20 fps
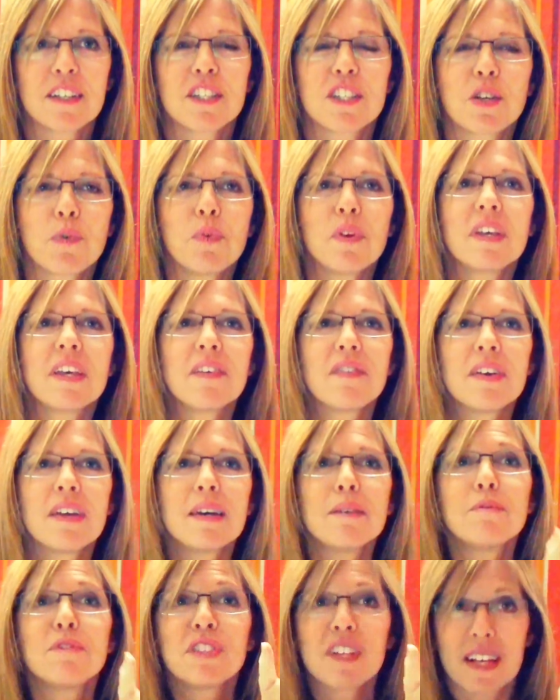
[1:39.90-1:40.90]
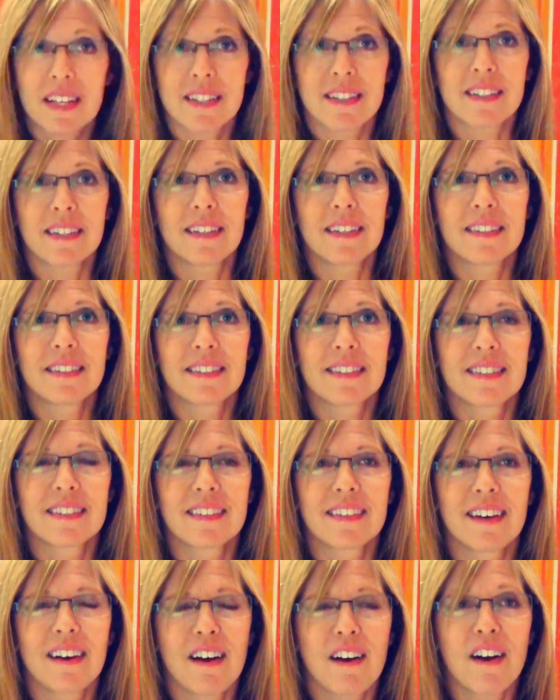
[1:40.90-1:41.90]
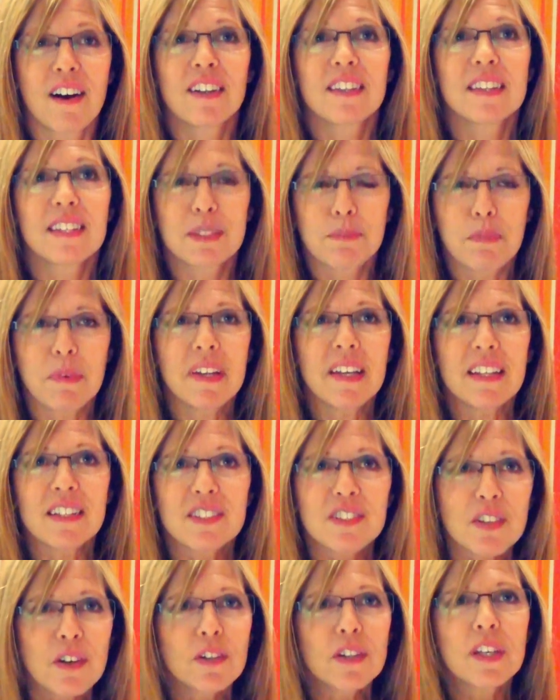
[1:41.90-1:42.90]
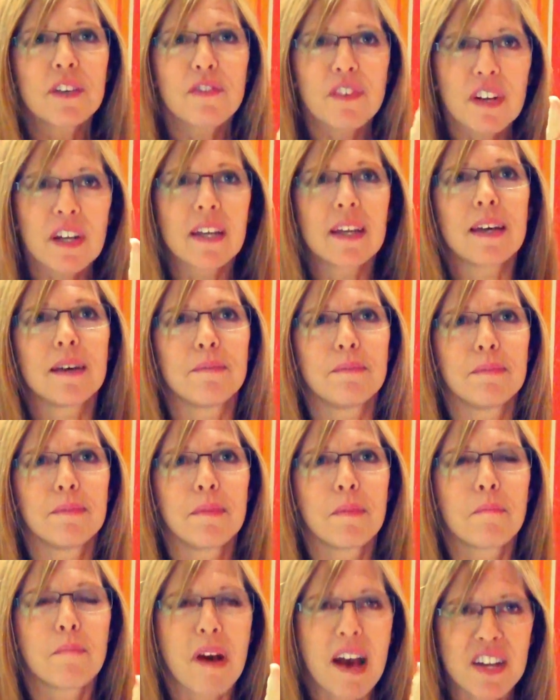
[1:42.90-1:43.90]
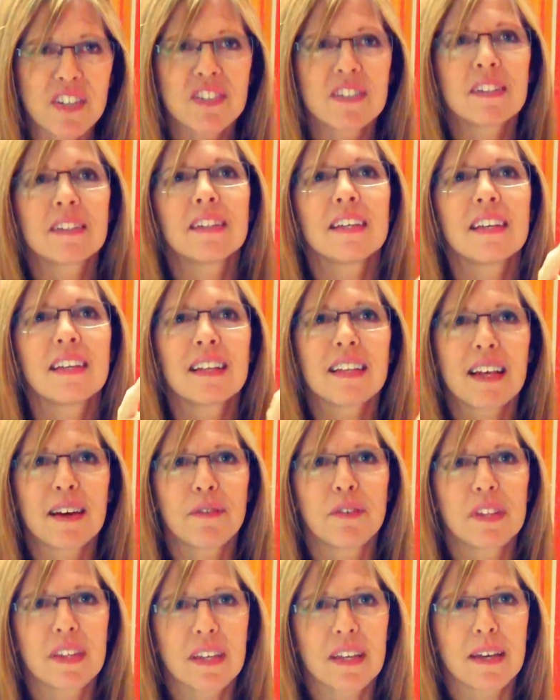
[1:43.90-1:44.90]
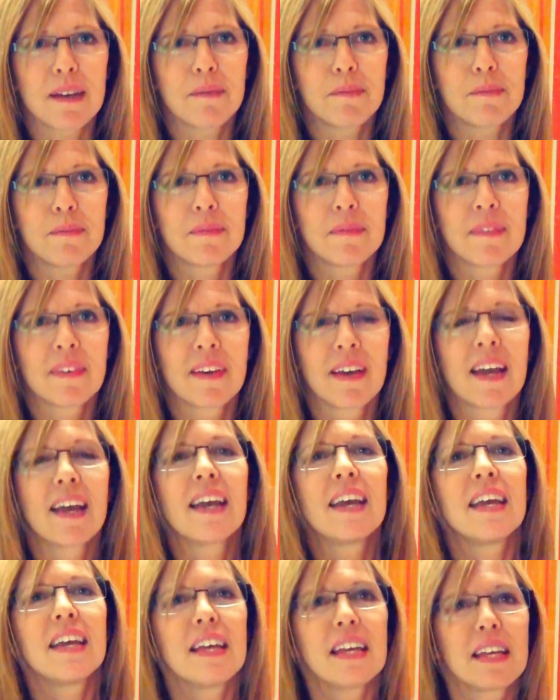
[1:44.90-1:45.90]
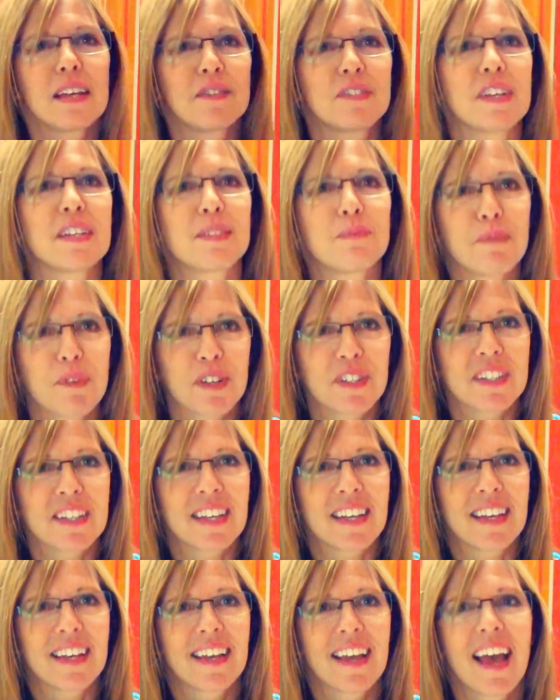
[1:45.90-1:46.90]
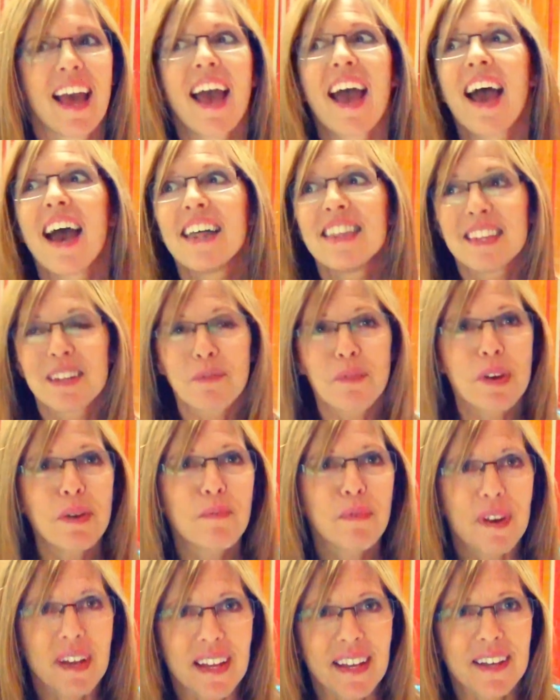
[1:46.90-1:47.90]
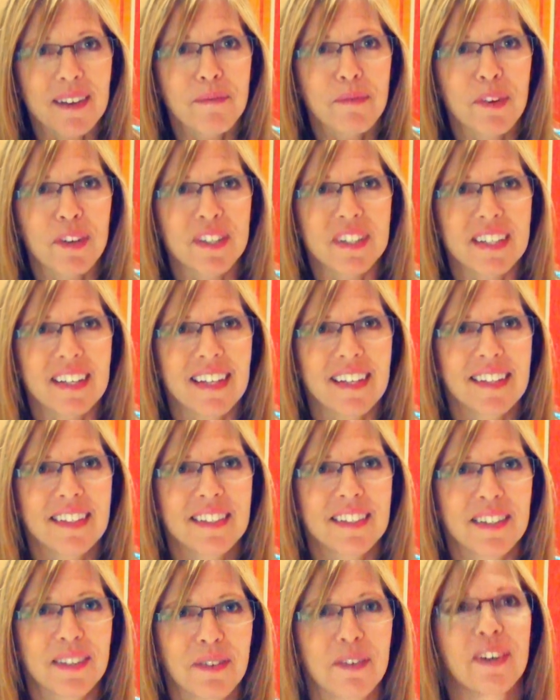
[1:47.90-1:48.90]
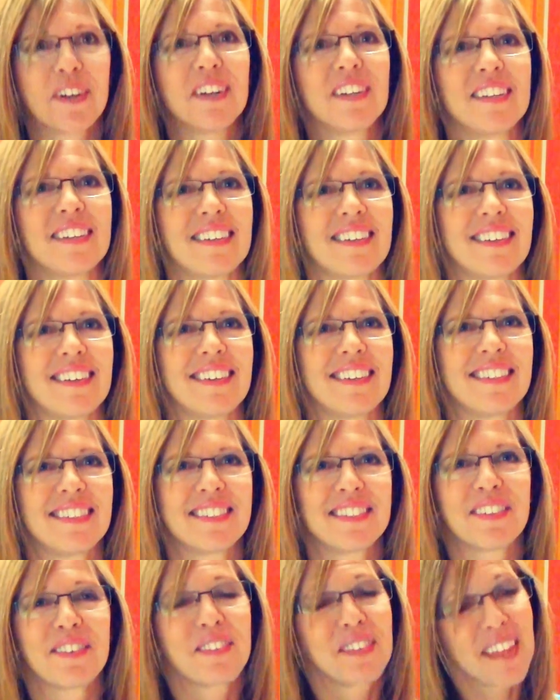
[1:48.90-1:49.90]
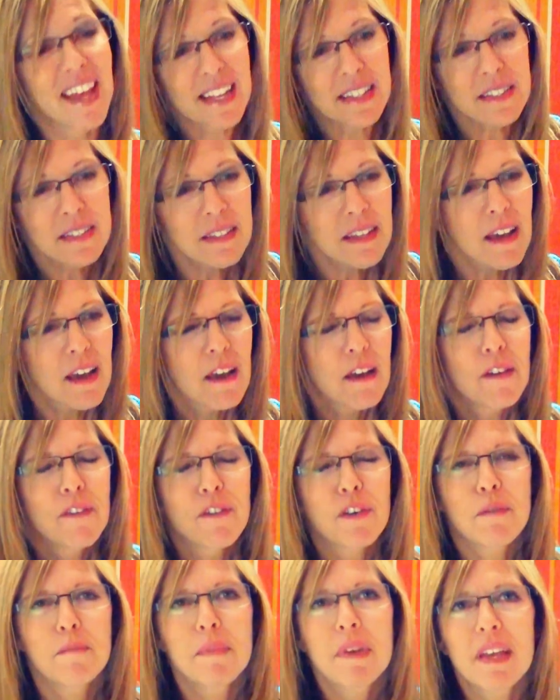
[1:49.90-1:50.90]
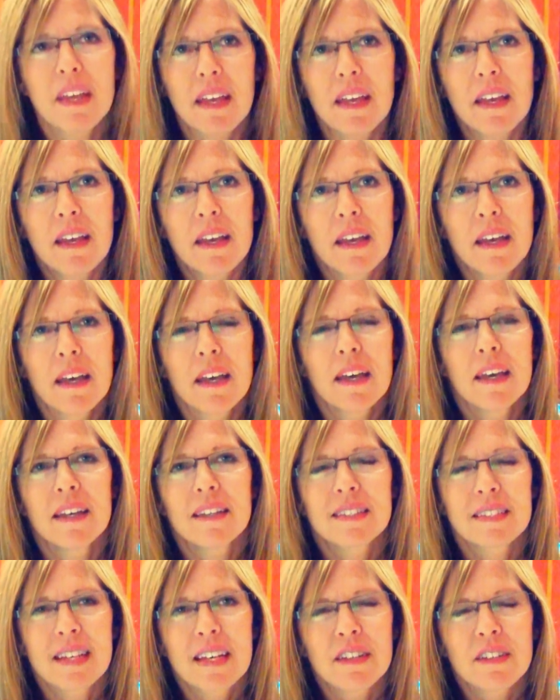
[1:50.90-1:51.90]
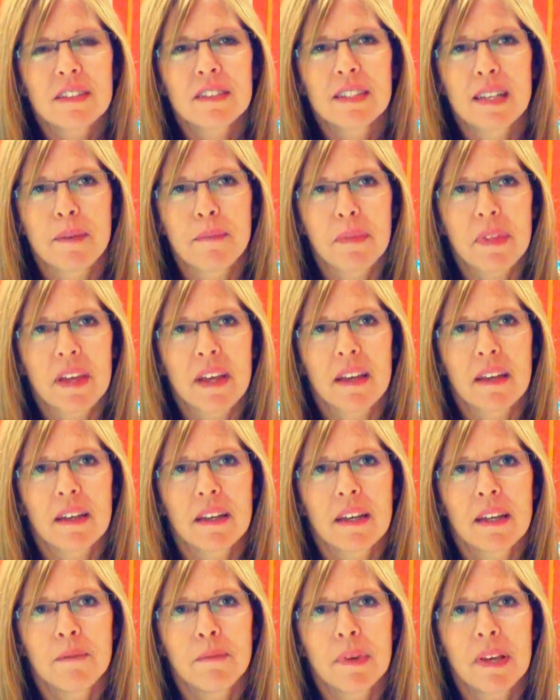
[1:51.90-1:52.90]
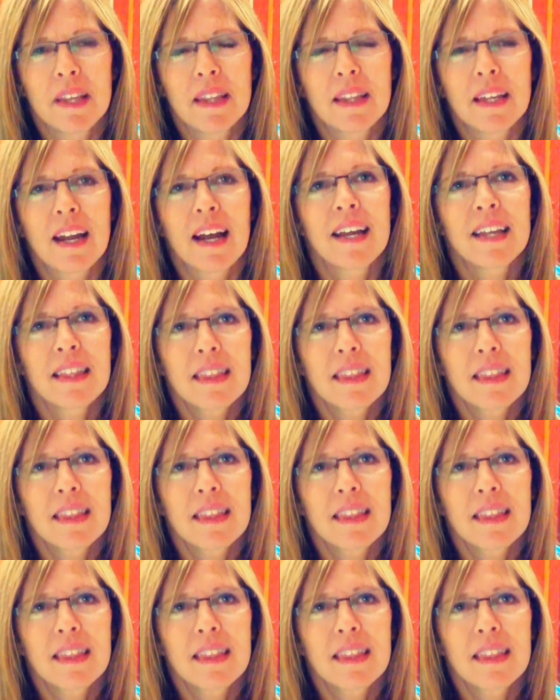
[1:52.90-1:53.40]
So we give him justice, a heart that's beating solely for him, passionately in love with him. He gives us mercy. And then we bring mercy to the world. So that's, for me, it settled something in me that